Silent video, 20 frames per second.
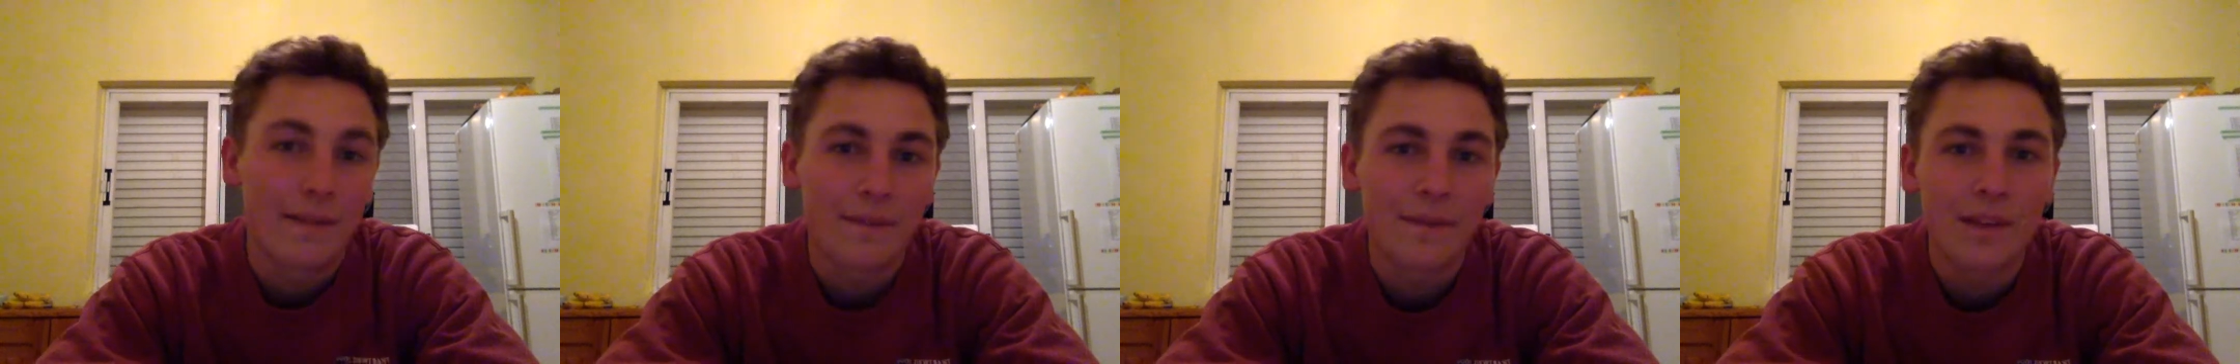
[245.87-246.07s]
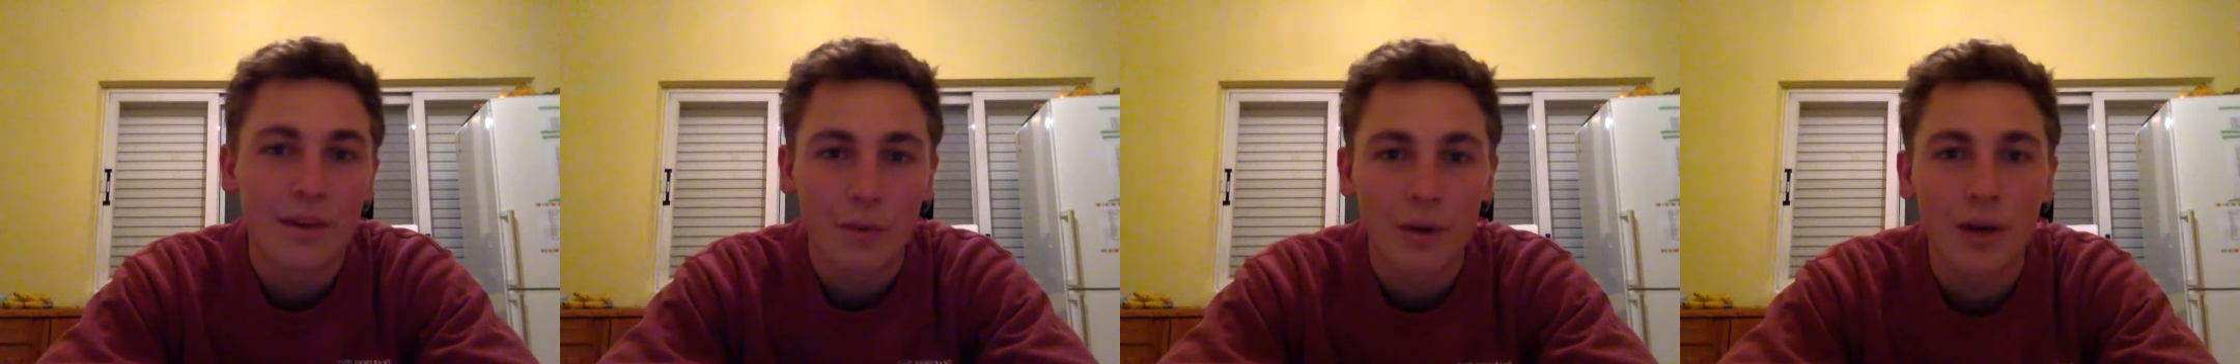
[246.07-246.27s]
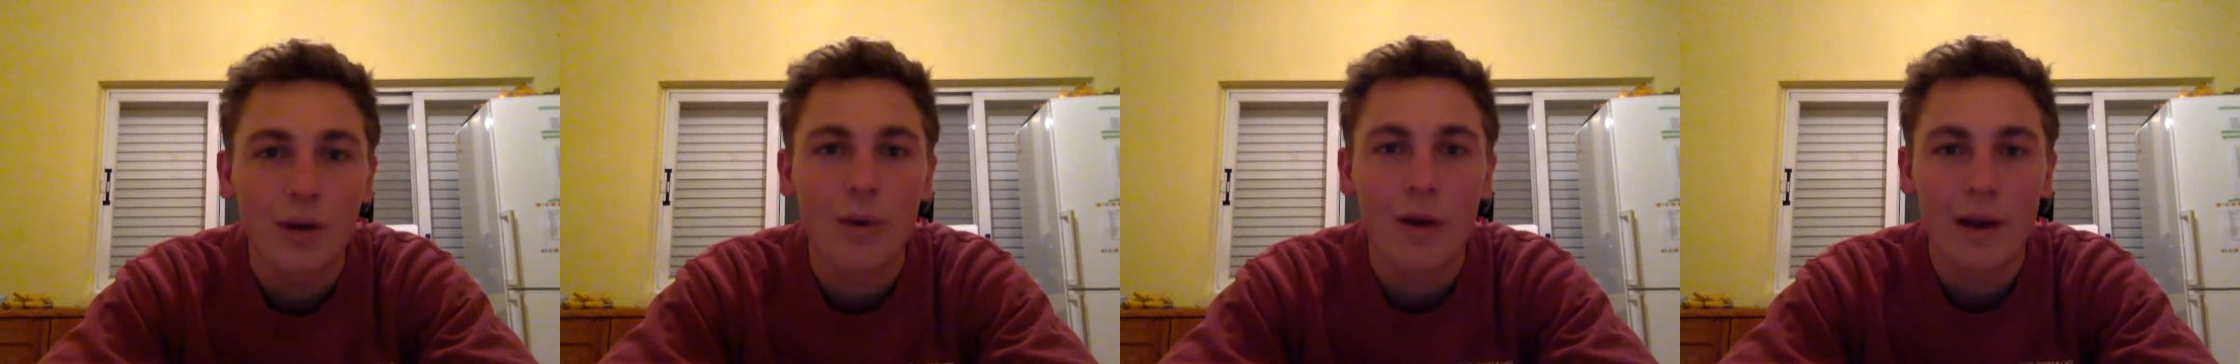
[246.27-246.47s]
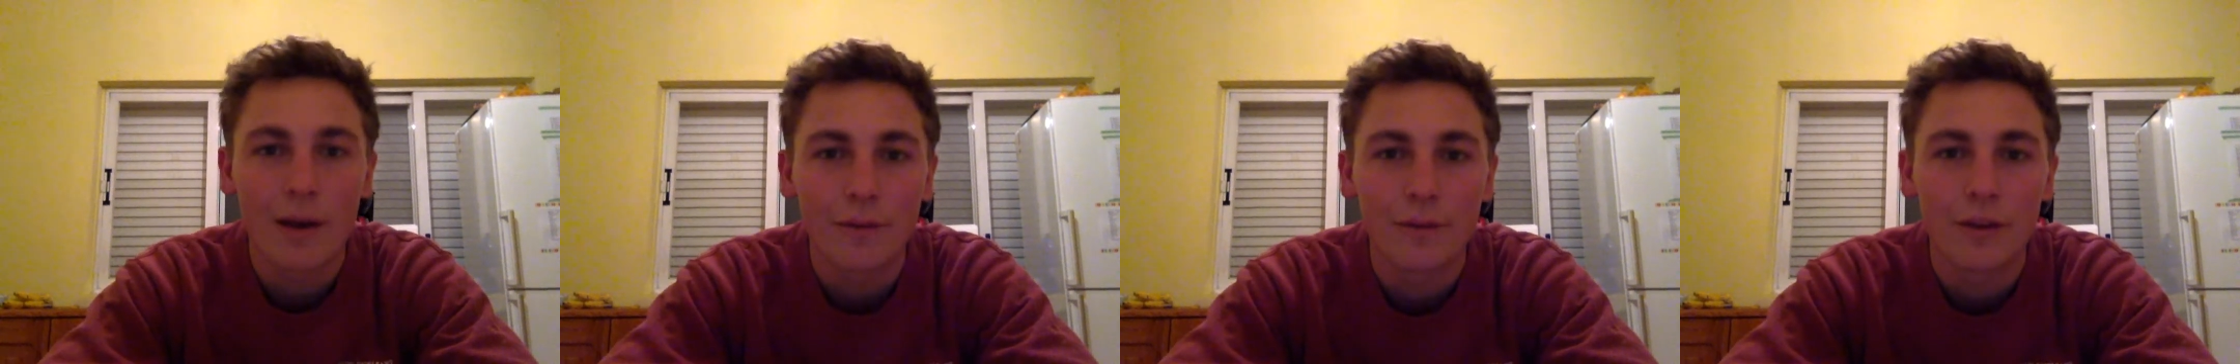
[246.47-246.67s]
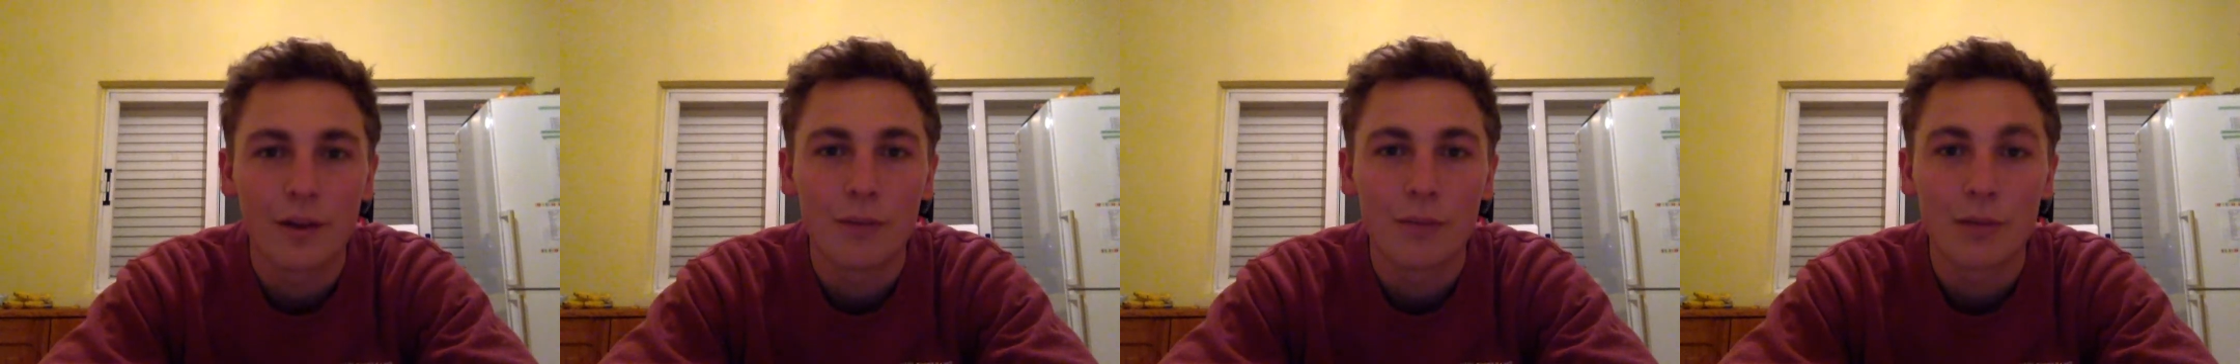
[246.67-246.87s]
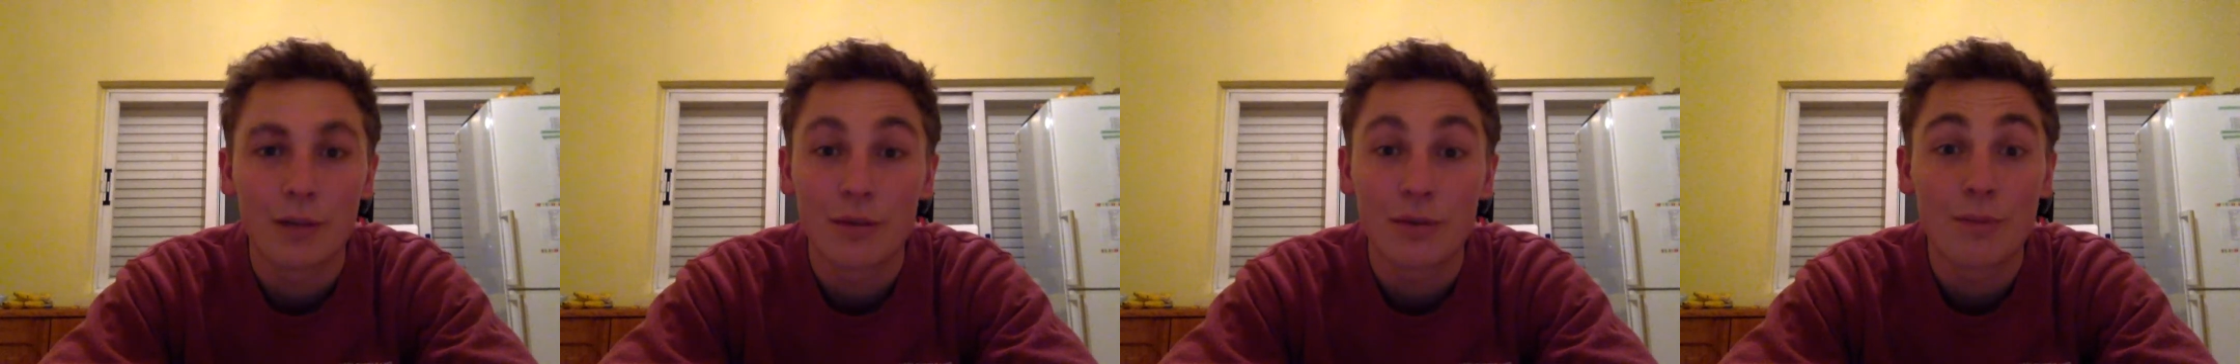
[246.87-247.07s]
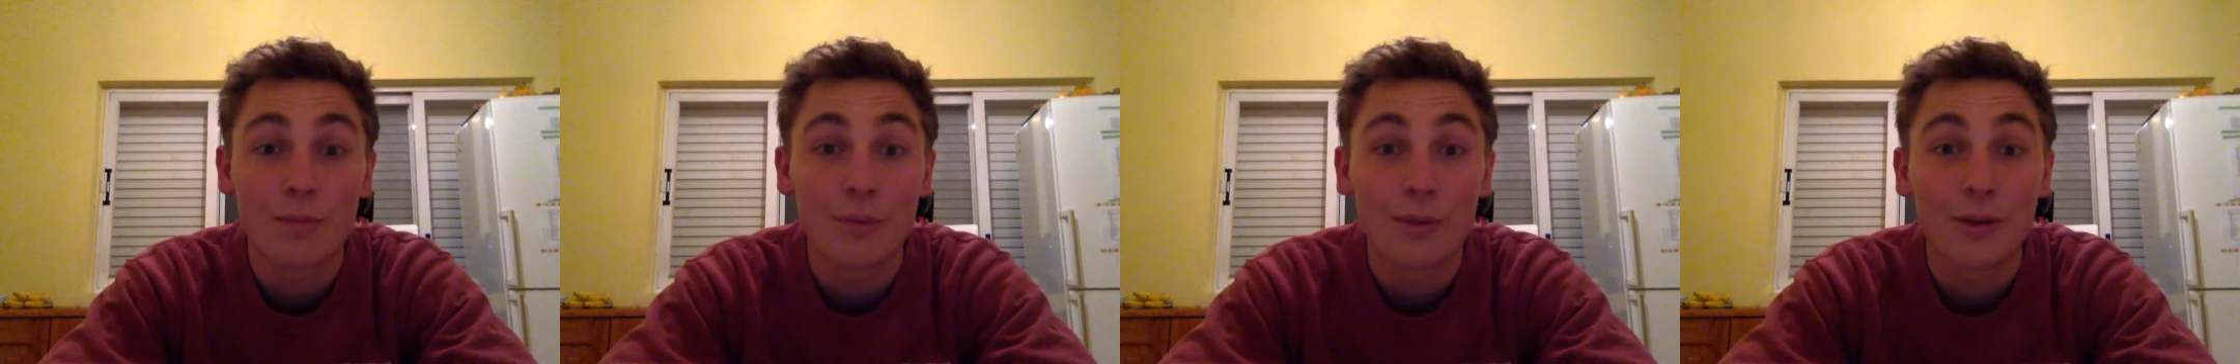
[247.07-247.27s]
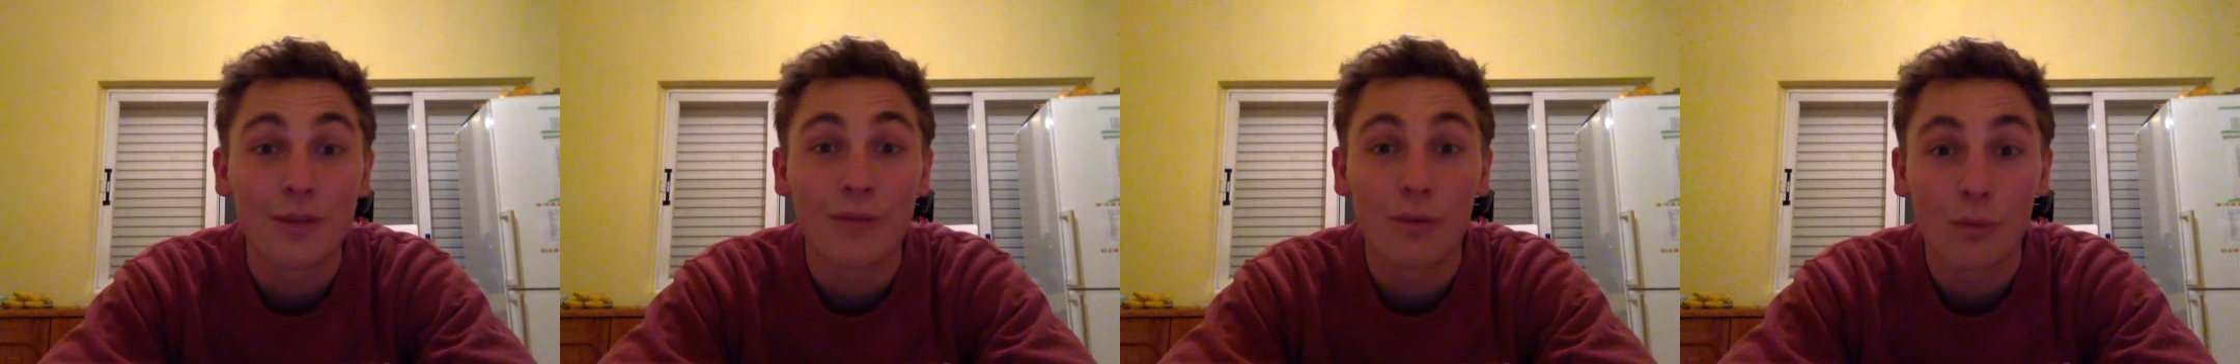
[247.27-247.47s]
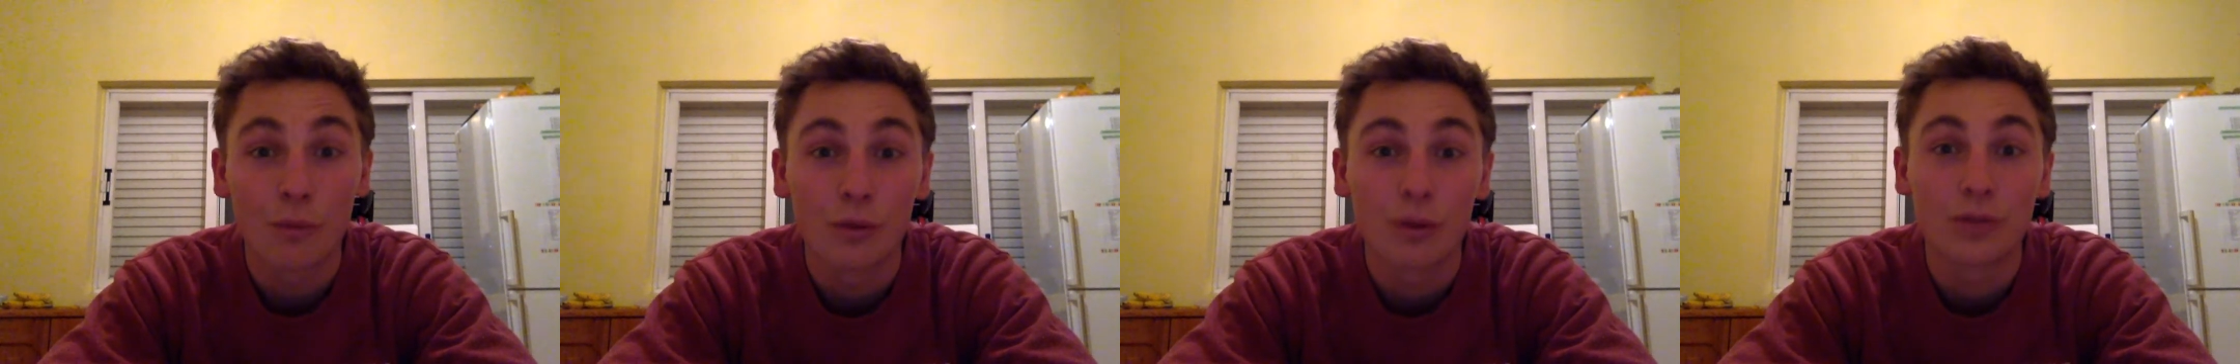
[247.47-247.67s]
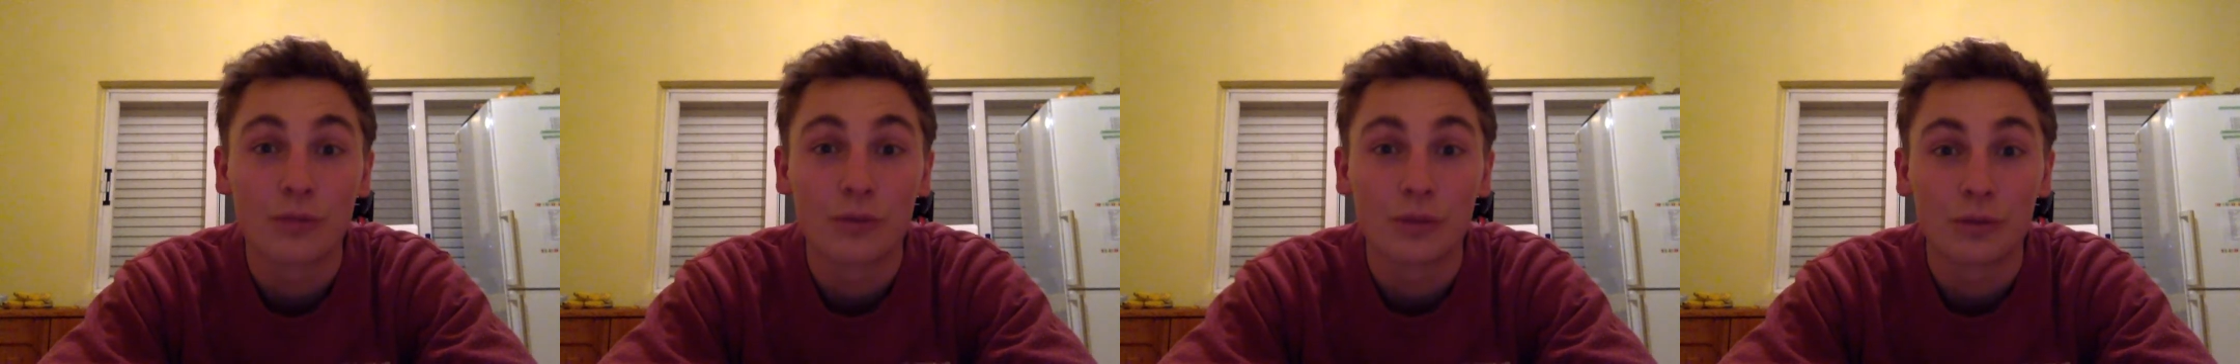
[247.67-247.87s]
there were quite a few, but it was a beautiful
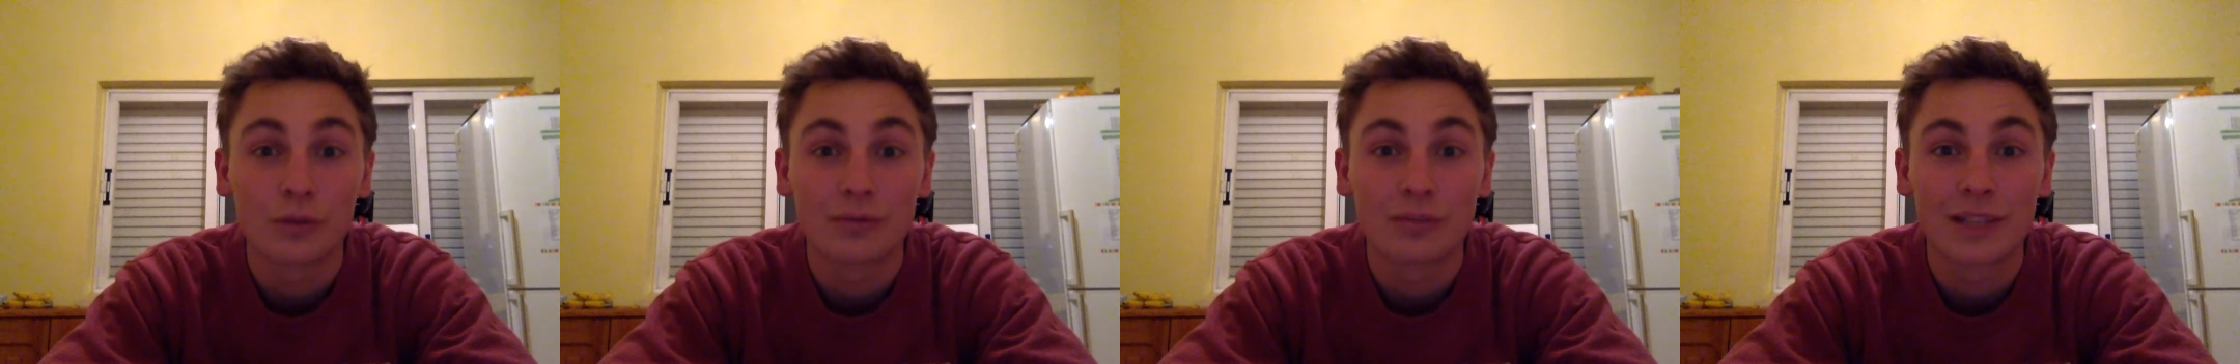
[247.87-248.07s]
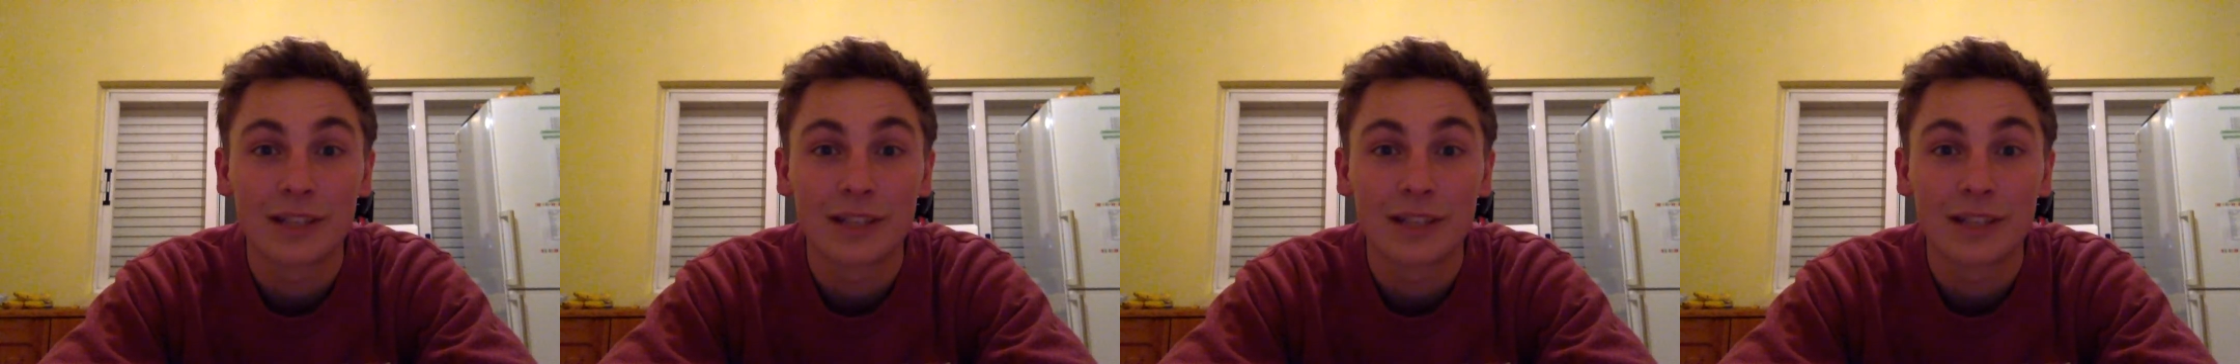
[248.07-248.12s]
waterfall